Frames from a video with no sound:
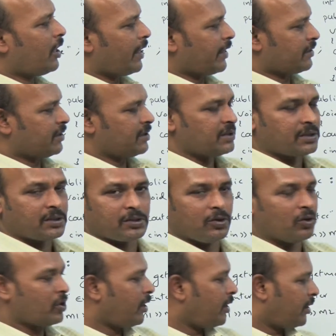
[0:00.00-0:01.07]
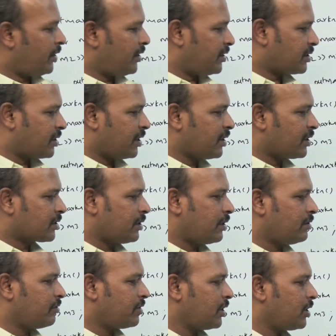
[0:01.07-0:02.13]
like this. Okay. It is
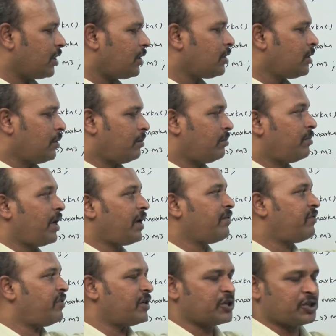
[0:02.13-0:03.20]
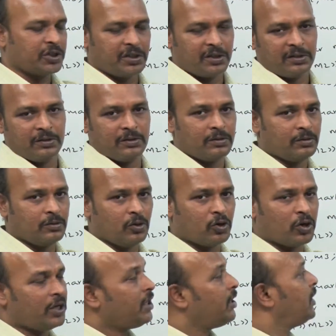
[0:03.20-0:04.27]
conducted within the main function.
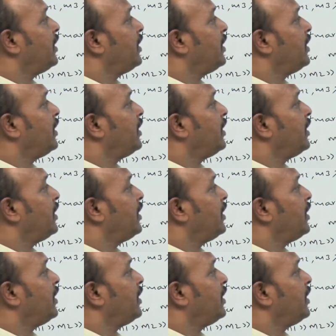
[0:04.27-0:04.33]
Okay.